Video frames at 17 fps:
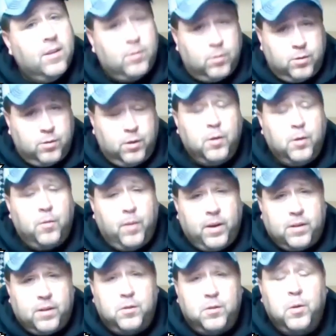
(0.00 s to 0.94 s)
This was a good
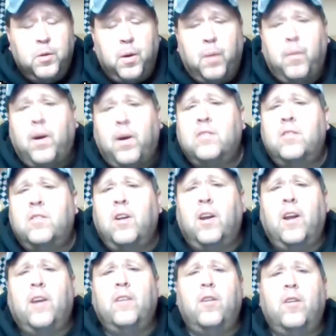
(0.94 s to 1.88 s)
race, too. I watched
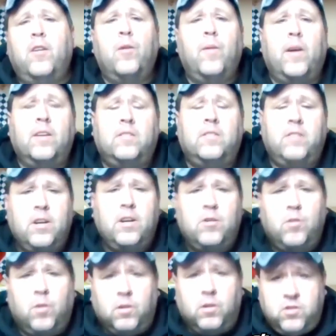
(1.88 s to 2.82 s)
it on Dirt Race
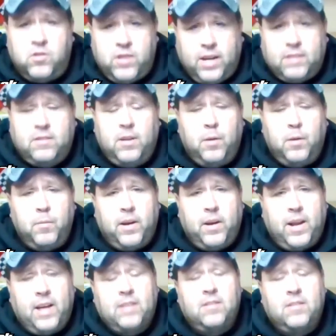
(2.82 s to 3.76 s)
Central. Jesse
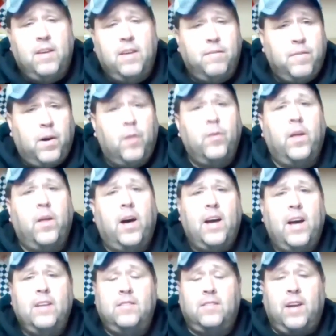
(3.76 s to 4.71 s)
Radetsky found the
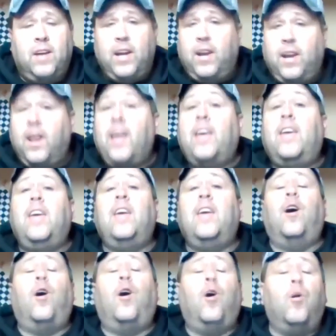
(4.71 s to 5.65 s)
high side like
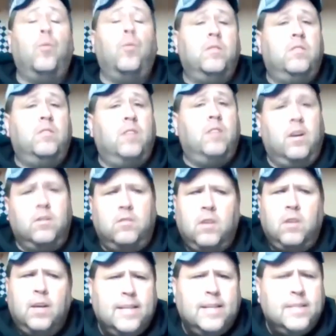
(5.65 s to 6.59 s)
he always
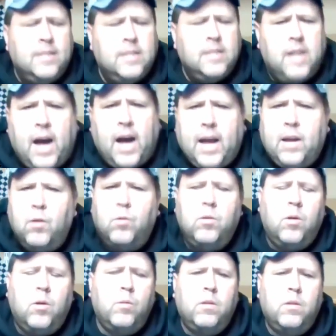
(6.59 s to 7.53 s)
does. I
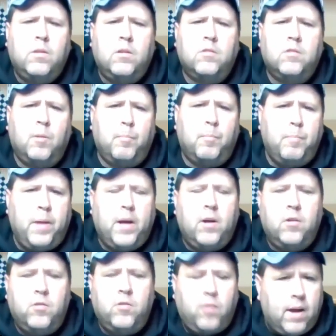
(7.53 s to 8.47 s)
don't know that there's a
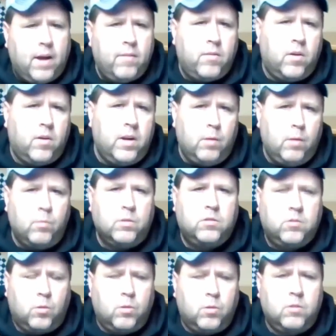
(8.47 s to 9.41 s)
better driver in
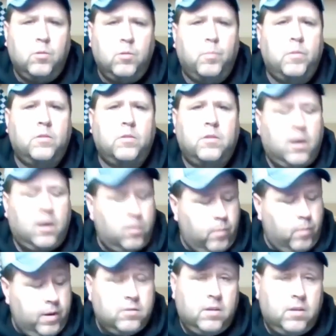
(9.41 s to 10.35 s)
Wissota
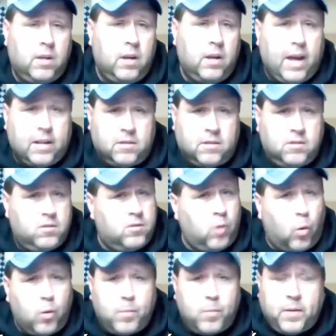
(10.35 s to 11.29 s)
Superstock Racing at
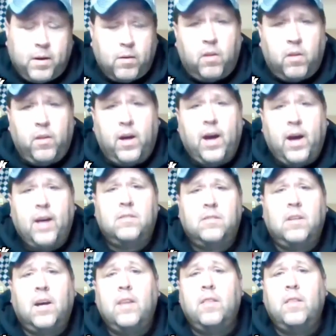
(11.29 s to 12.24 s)
storming around the
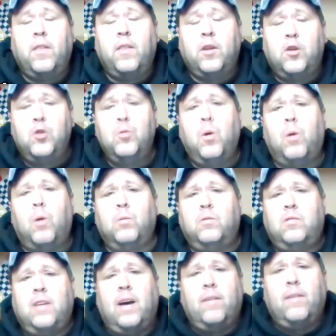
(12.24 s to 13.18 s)
high side than the
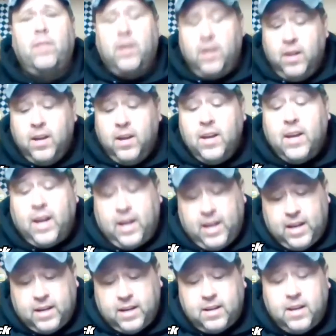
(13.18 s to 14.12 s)
207,
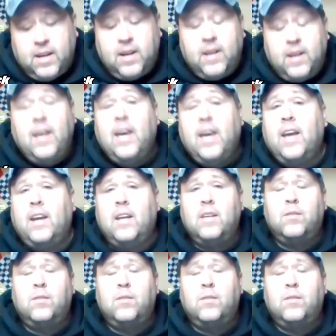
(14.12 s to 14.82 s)
and he did it again.